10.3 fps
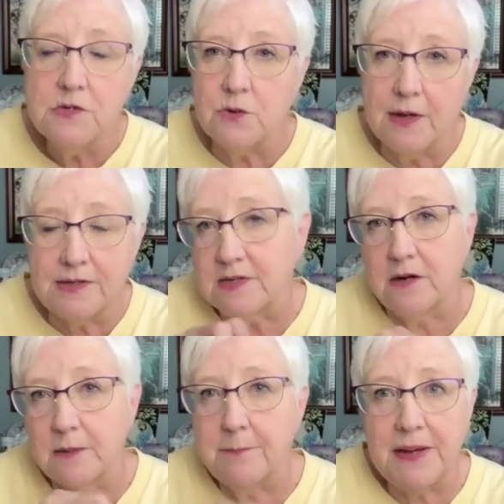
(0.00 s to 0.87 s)
So I
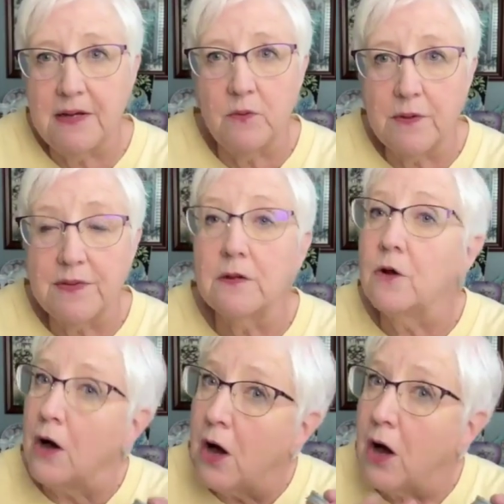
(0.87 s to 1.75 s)
started painting with it
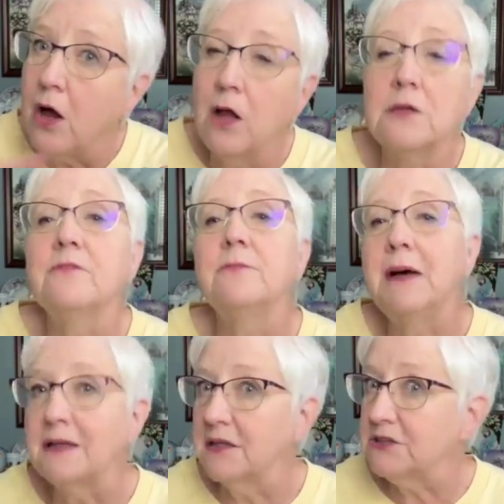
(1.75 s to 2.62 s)
and all of
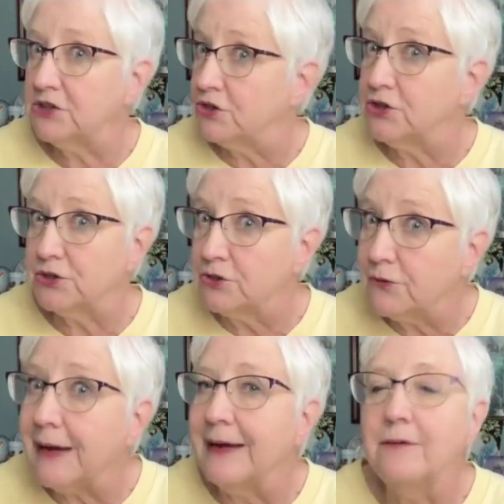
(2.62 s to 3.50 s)
my luster
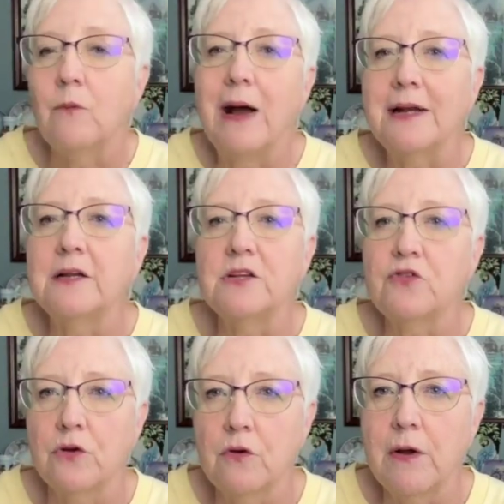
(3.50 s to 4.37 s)
turned gray. Why did
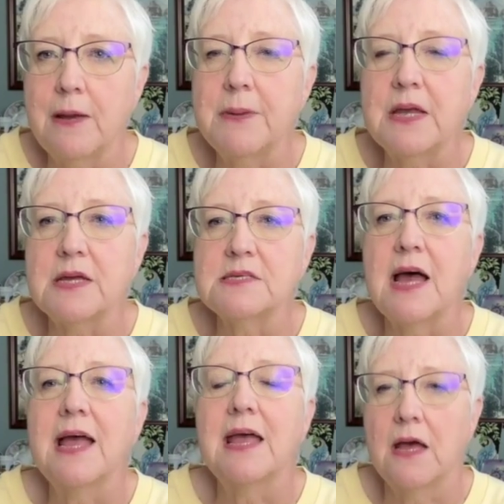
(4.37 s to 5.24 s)
it turn gray?
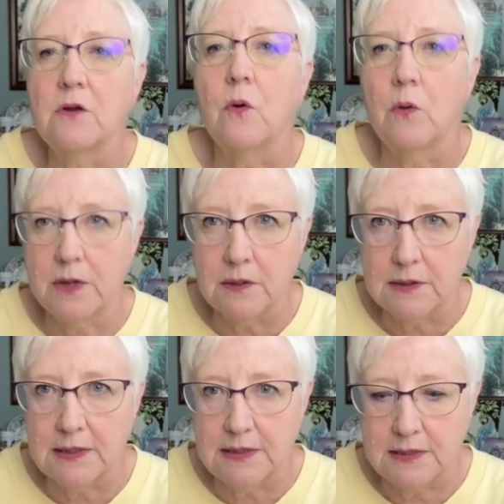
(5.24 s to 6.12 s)
Because I had
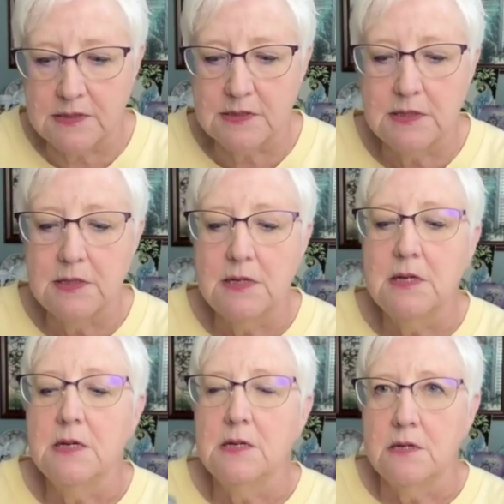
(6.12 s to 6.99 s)
oil in it.
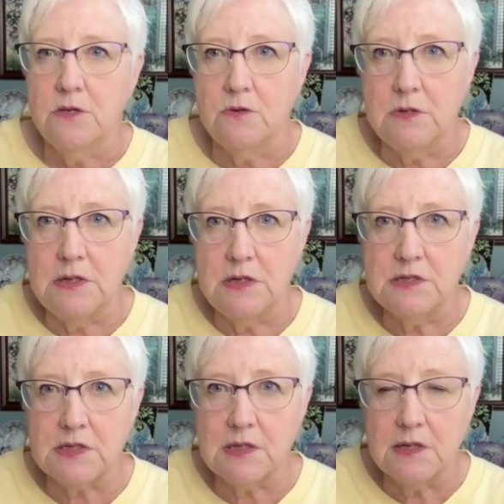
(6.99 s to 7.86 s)
You
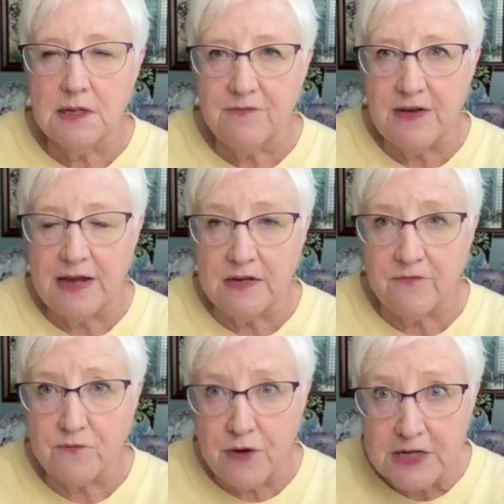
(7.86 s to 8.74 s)
need to find
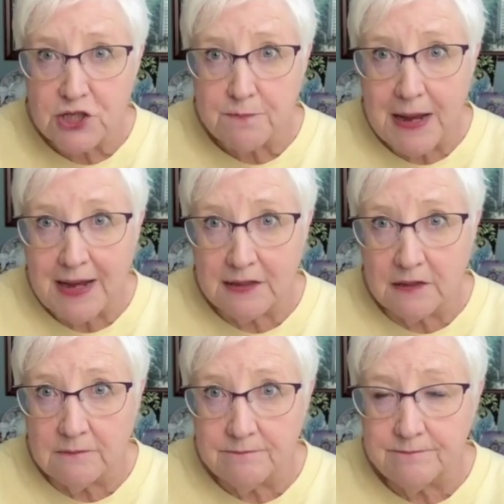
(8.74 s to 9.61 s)
a fresh
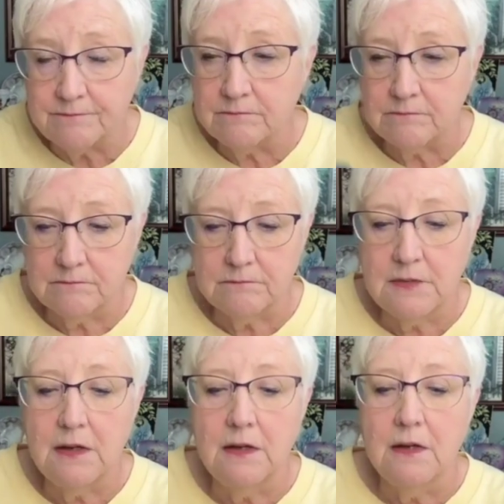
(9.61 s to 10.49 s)
bottle,
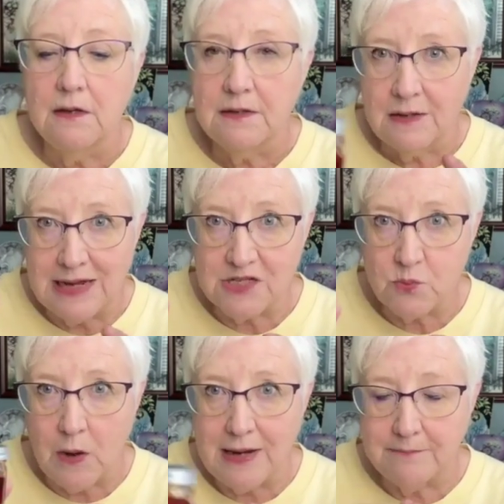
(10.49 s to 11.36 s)

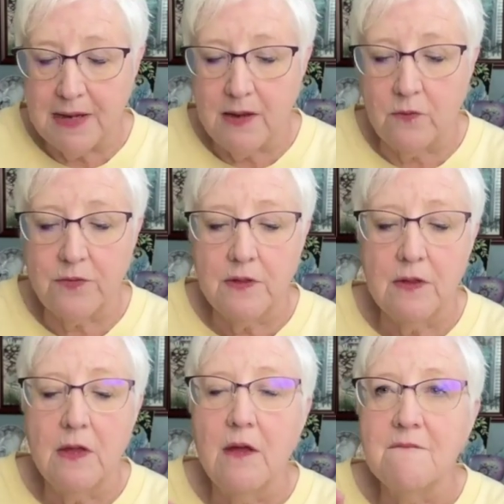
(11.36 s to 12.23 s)
nice wide mouth,
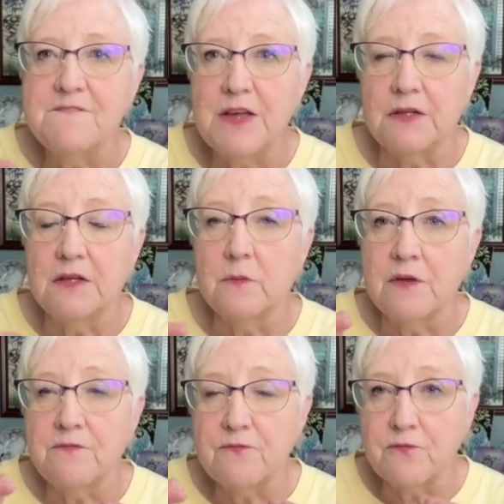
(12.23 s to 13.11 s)
fill it
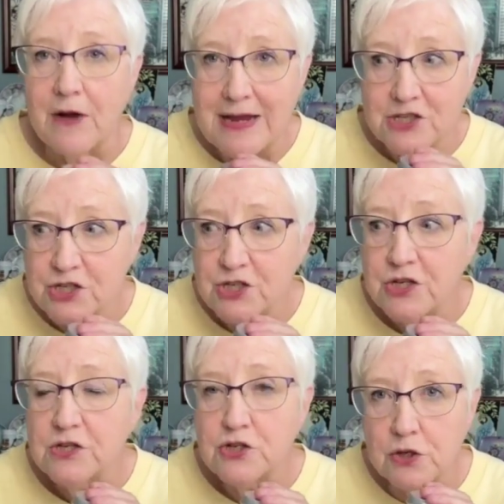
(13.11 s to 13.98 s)
with fresh